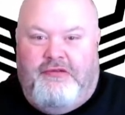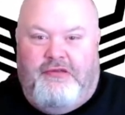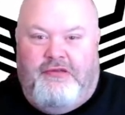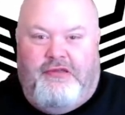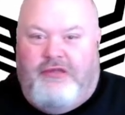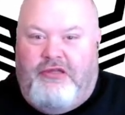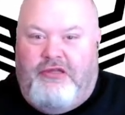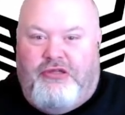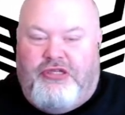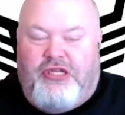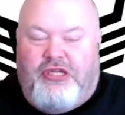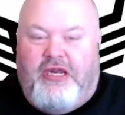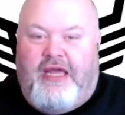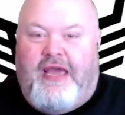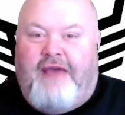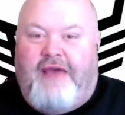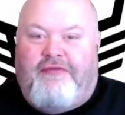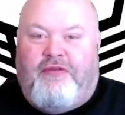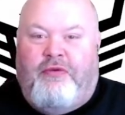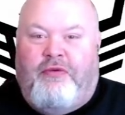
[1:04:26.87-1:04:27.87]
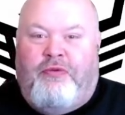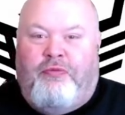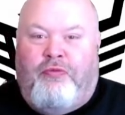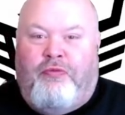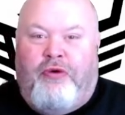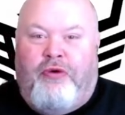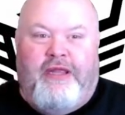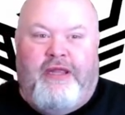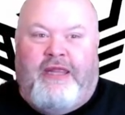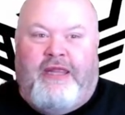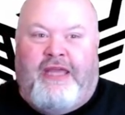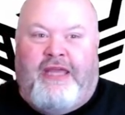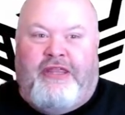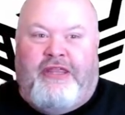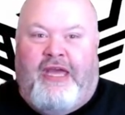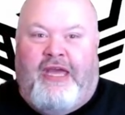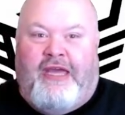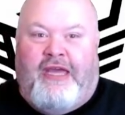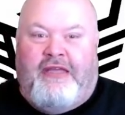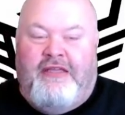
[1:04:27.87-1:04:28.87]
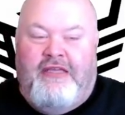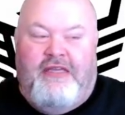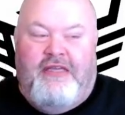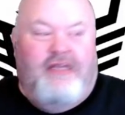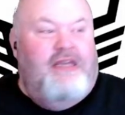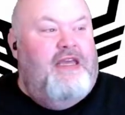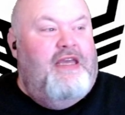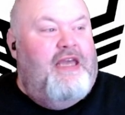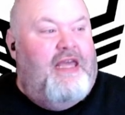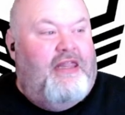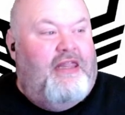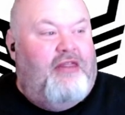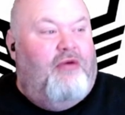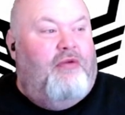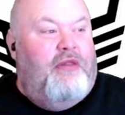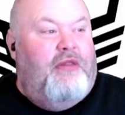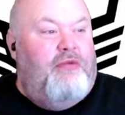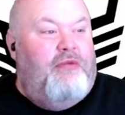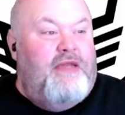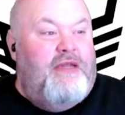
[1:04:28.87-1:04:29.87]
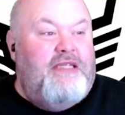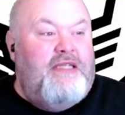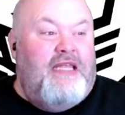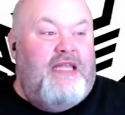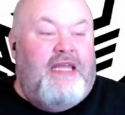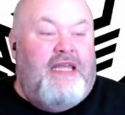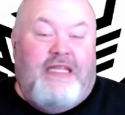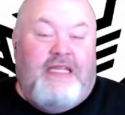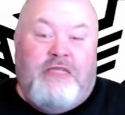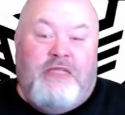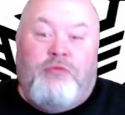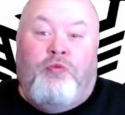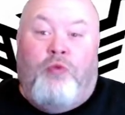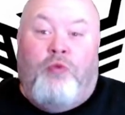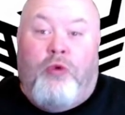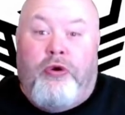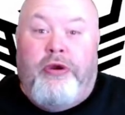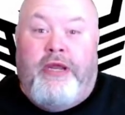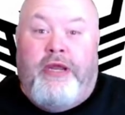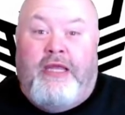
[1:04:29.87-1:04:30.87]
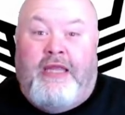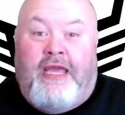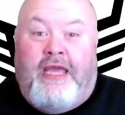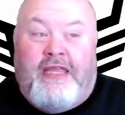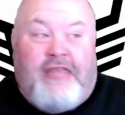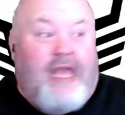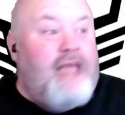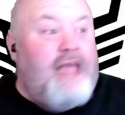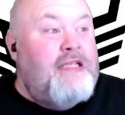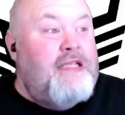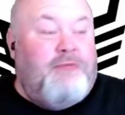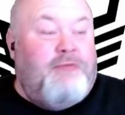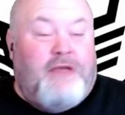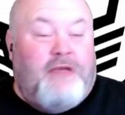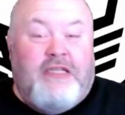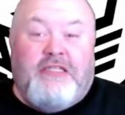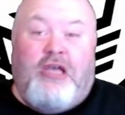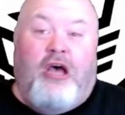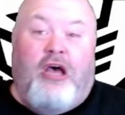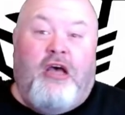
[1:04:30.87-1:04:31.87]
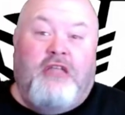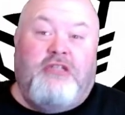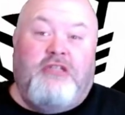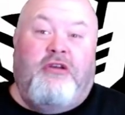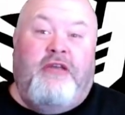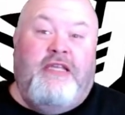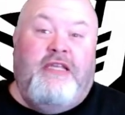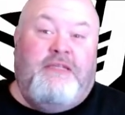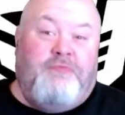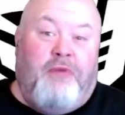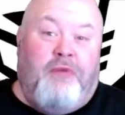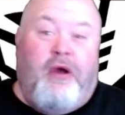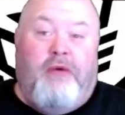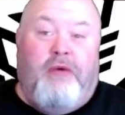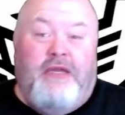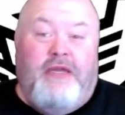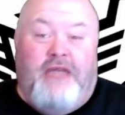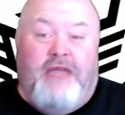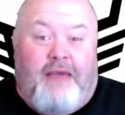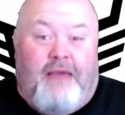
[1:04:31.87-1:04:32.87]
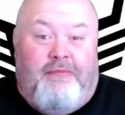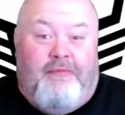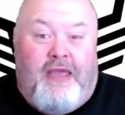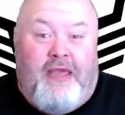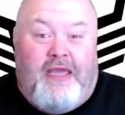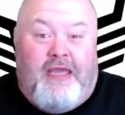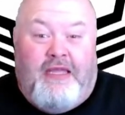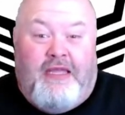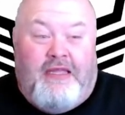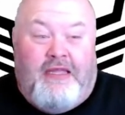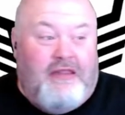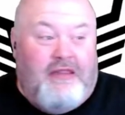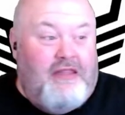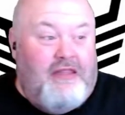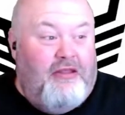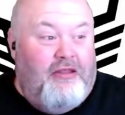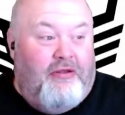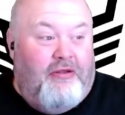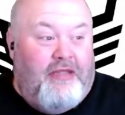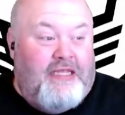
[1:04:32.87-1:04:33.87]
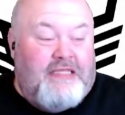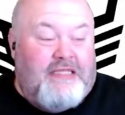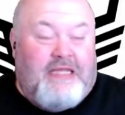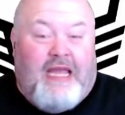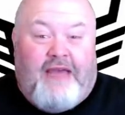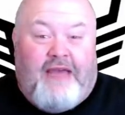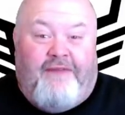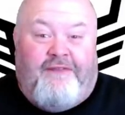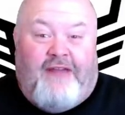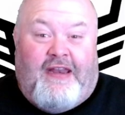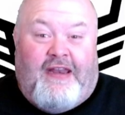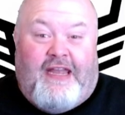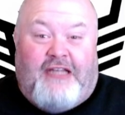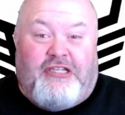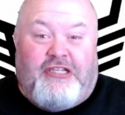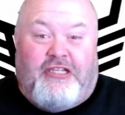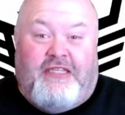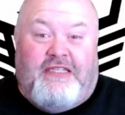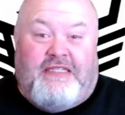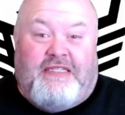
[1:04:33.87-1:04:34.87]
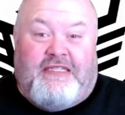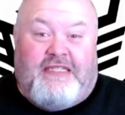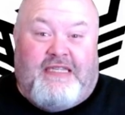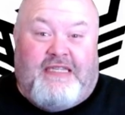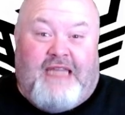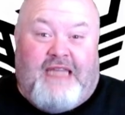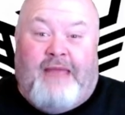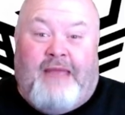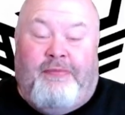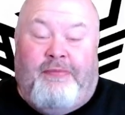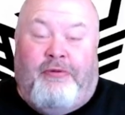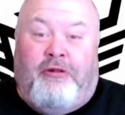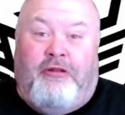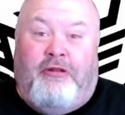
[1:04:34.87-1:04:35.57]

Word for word: You shouldn't have to worry like that. And the only reason that he's worrying like that is because odds are he's probably not making, you know, he's not financially stable.